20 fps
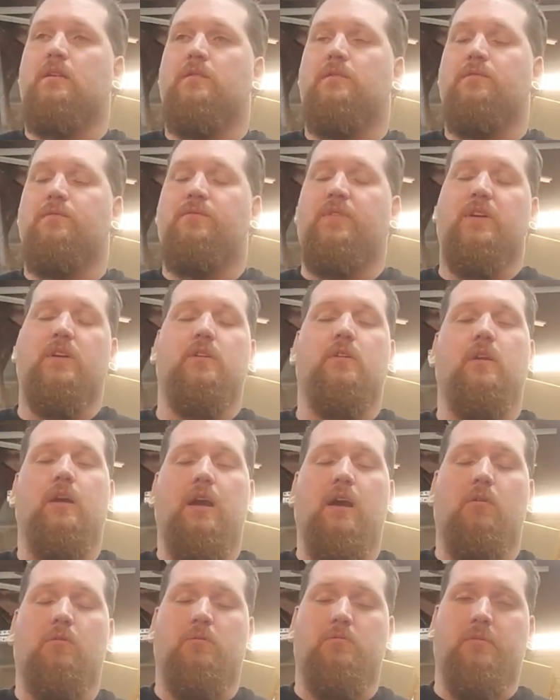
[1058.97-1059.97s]
figure
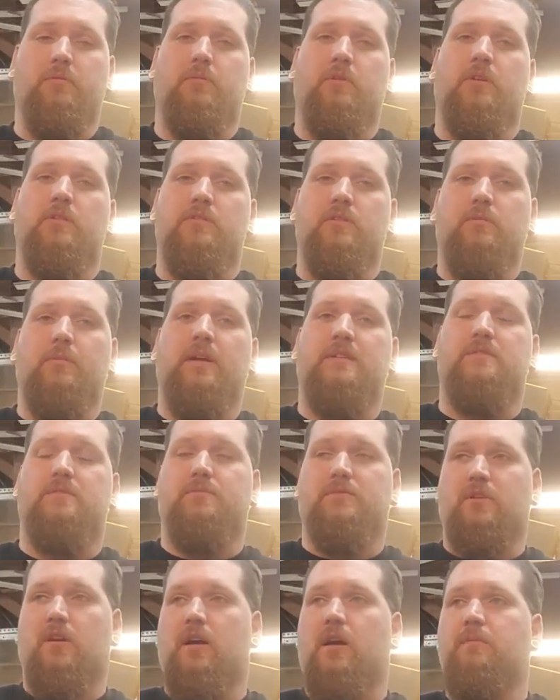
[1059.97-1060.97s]
out what we want to do about
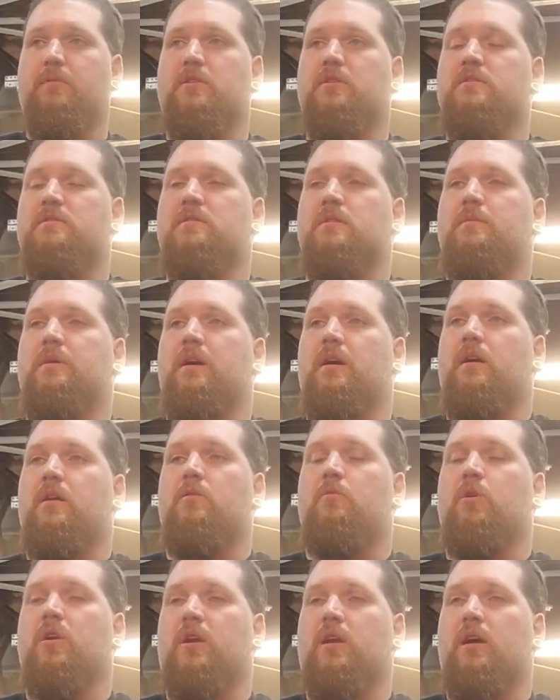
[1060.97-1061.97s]
subscribers,
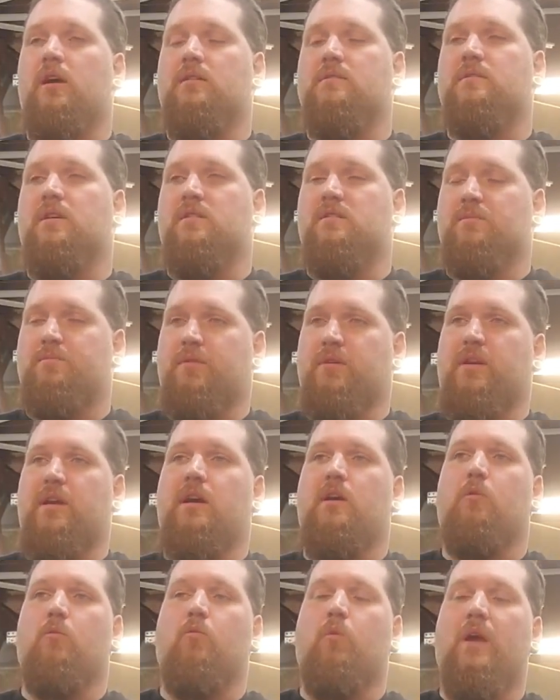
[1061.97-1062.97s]
about what content to put
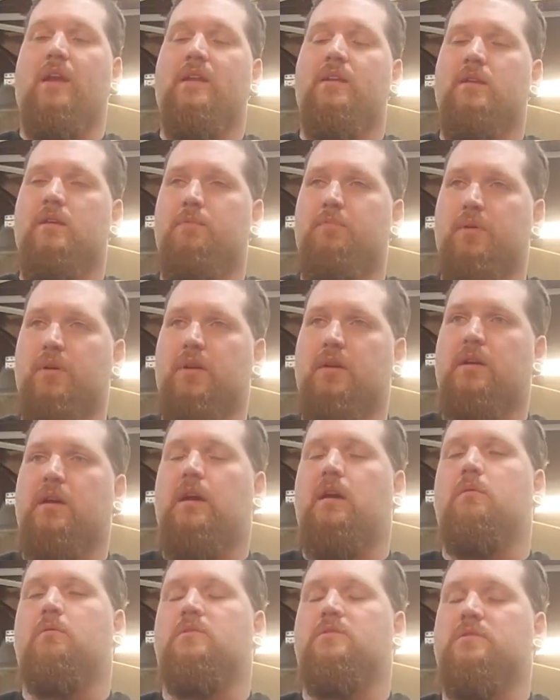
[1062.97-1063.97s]
out, when to put it
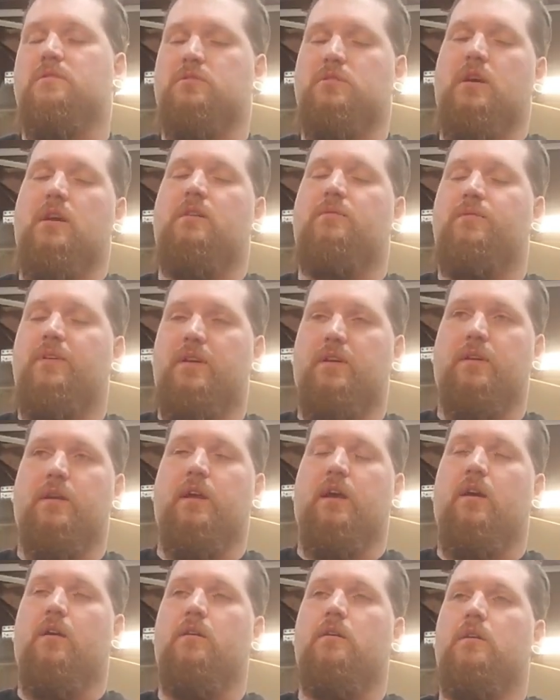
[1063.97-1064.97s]
out. We're still trying to figure it
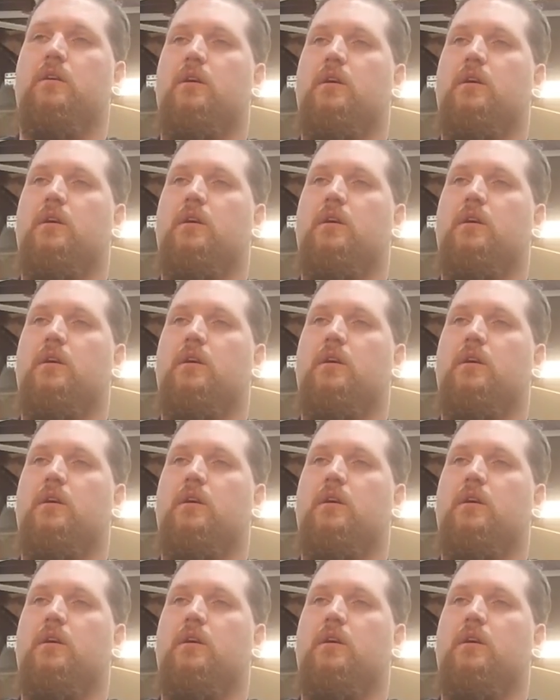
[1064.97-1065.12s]
out.